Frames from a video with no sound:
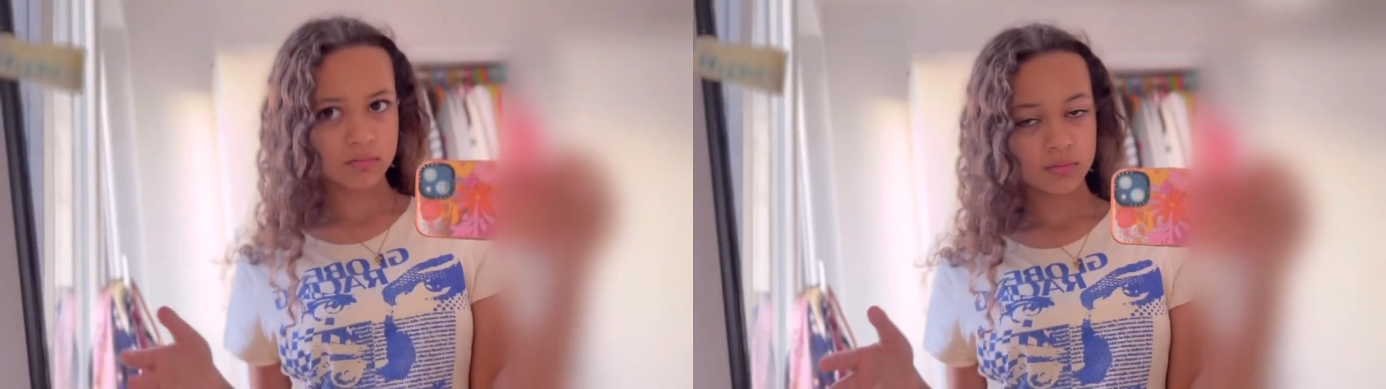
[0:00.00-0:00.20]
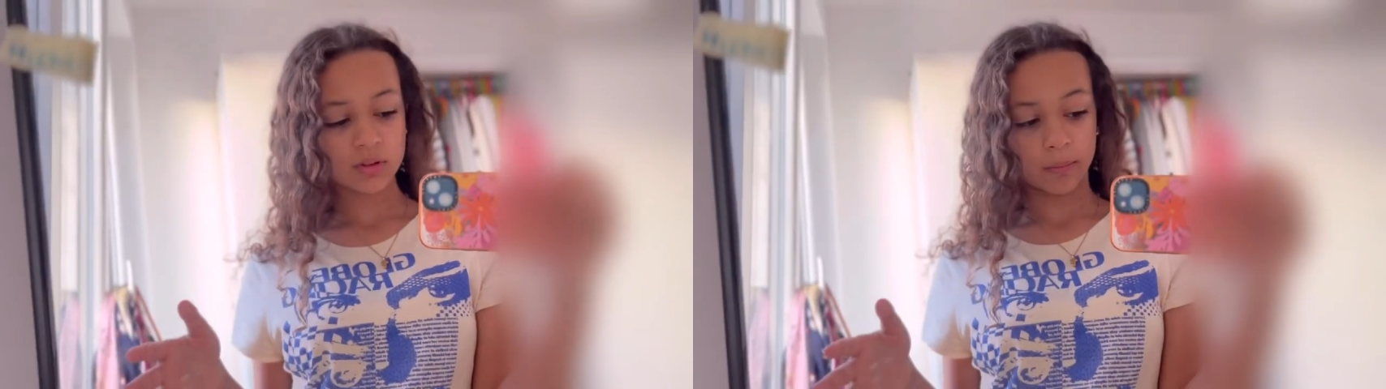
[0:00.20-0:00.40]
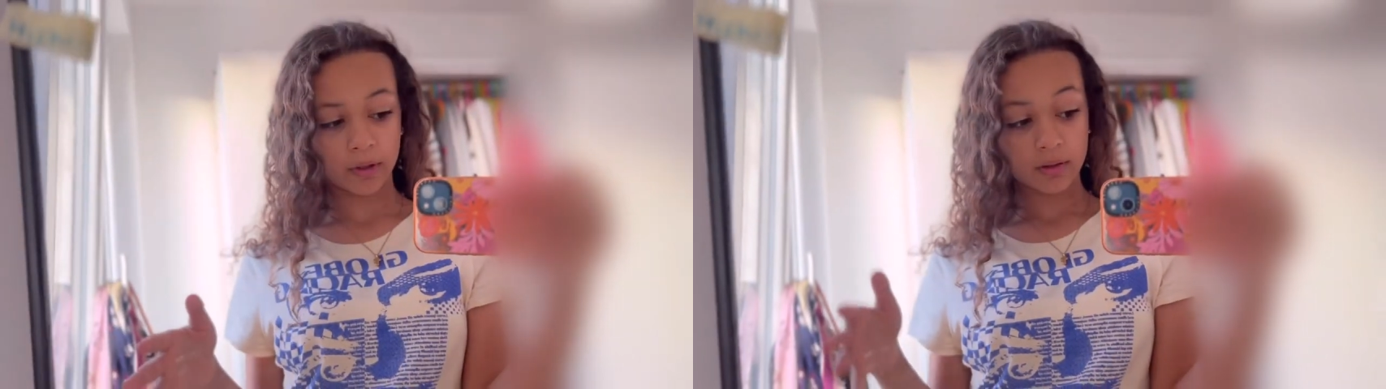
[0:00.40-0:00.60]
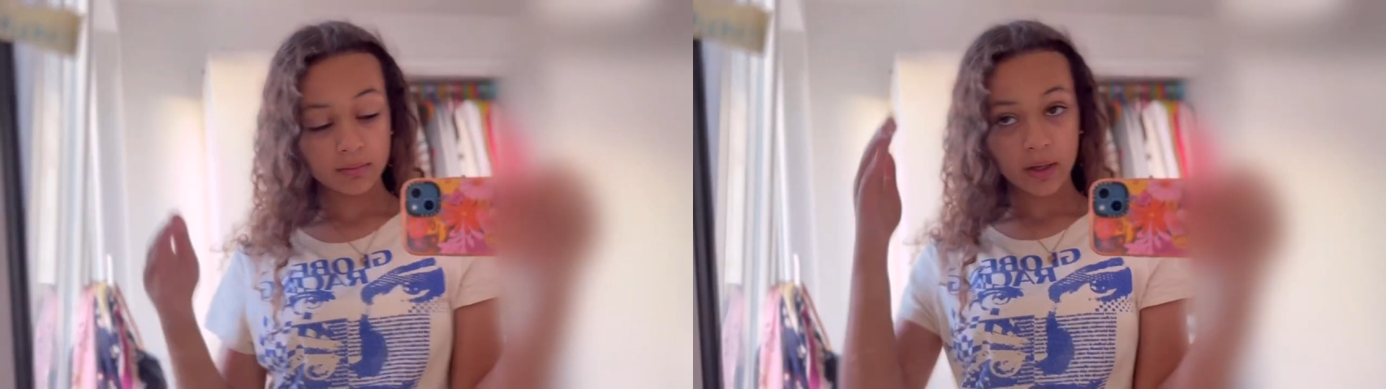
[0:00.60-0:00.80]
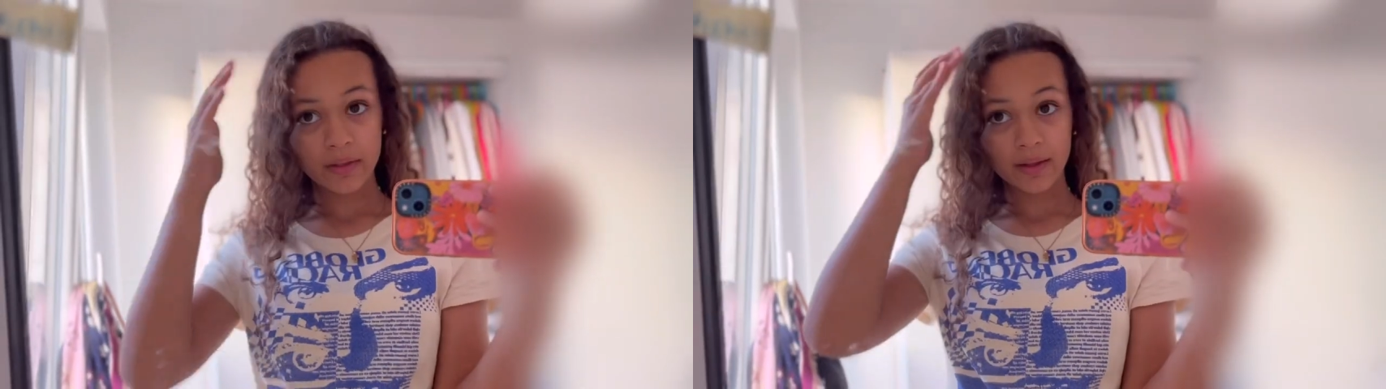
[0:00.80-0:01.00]
summer,
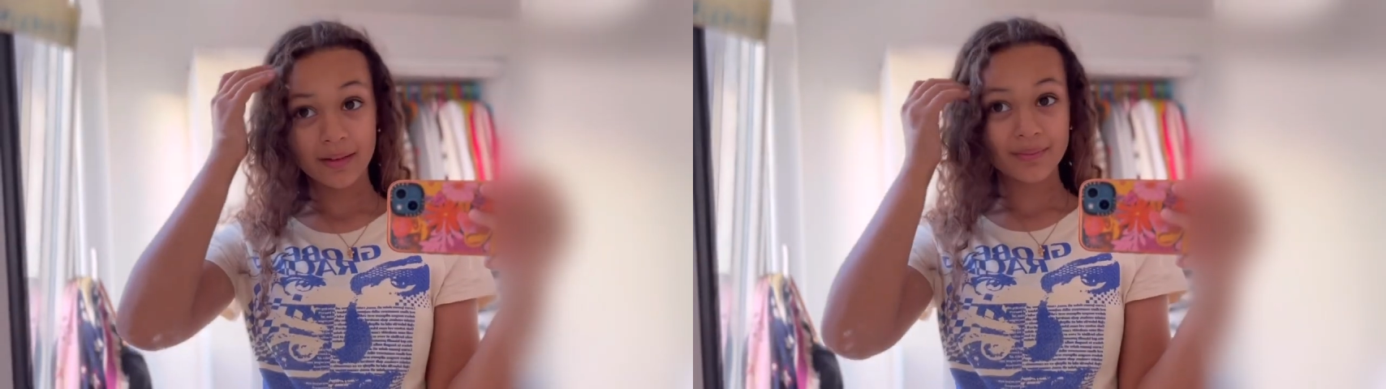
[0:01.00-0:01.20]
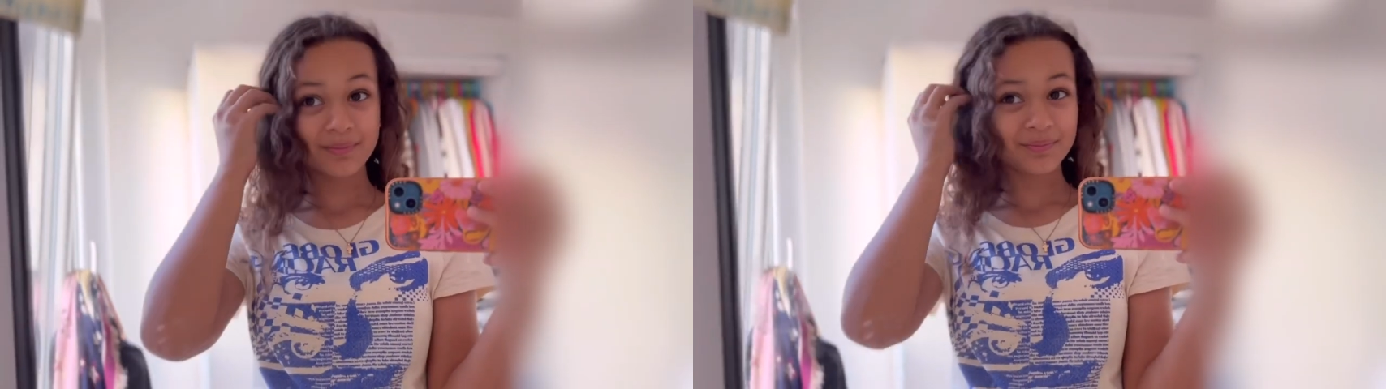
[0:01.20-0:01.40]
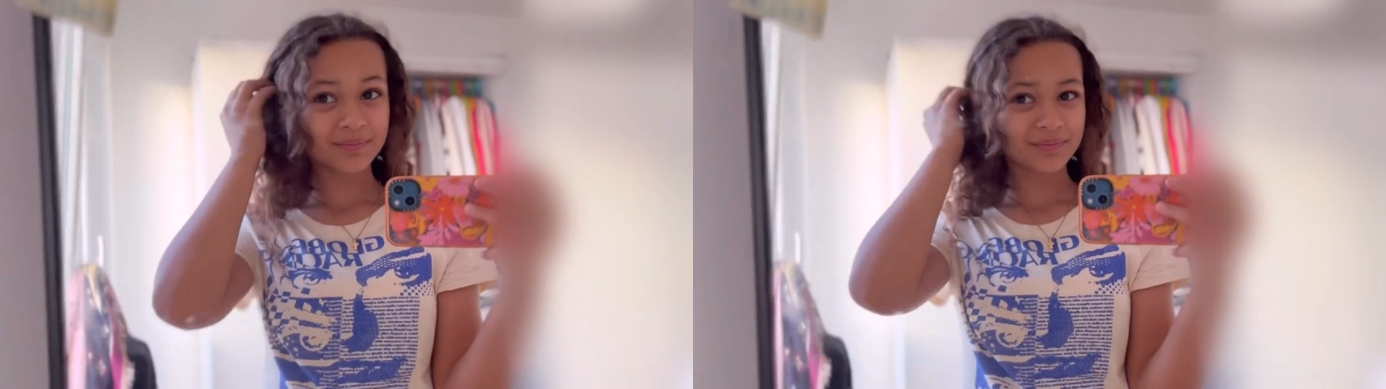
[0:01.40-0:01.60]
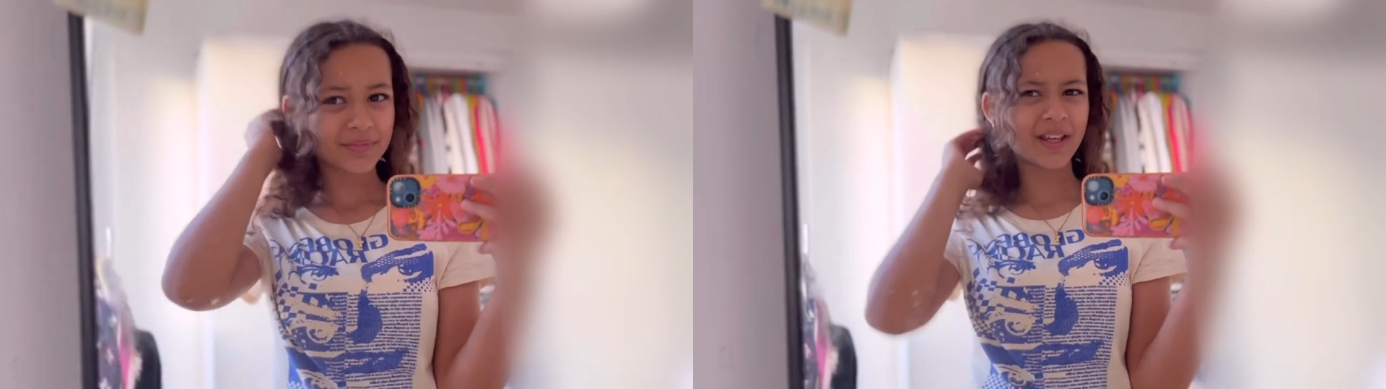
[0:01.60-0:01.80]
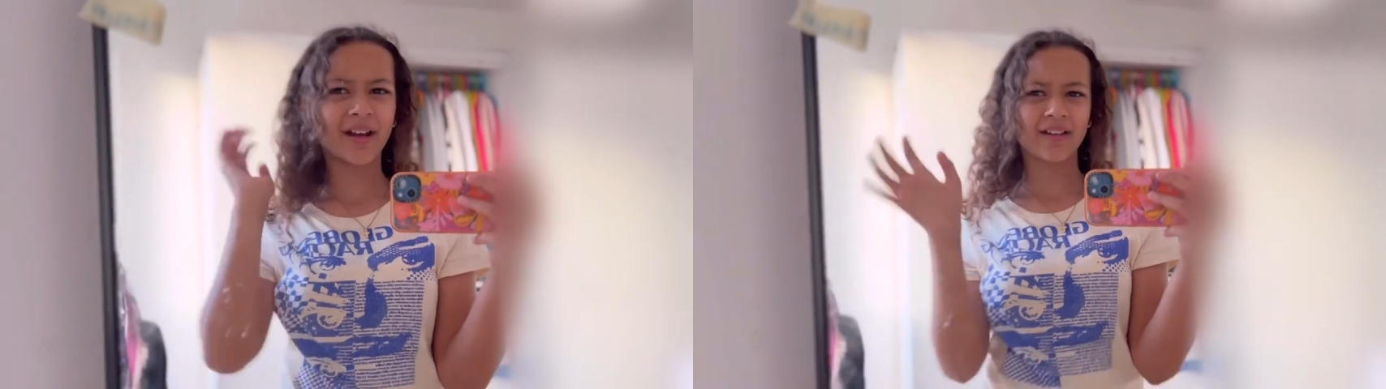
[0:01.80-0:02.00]
I think.
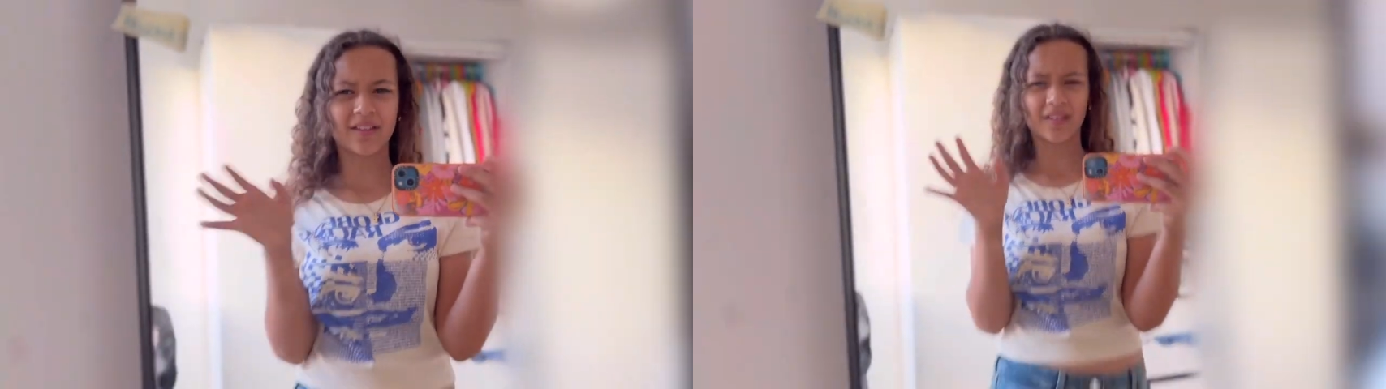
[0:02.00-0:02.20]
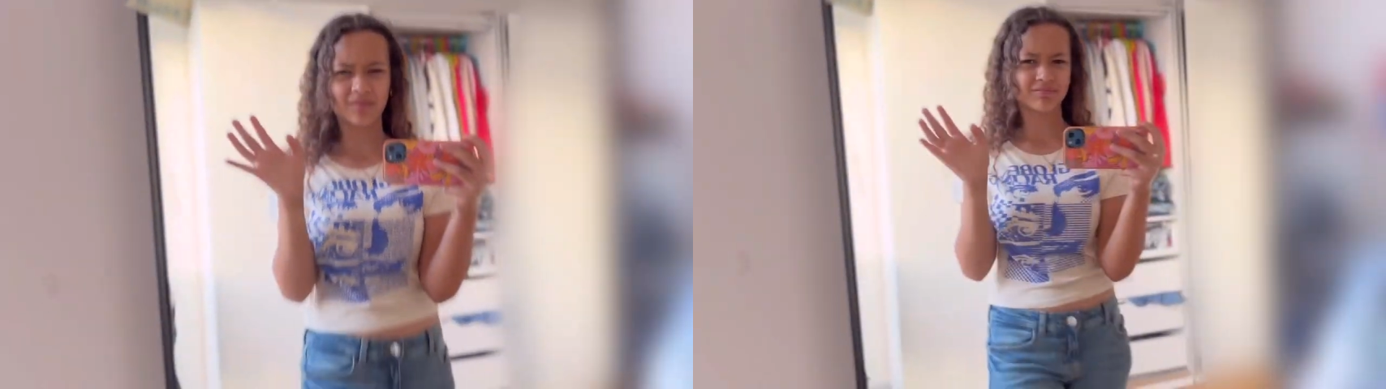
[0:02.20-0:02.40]
Yeah, I did.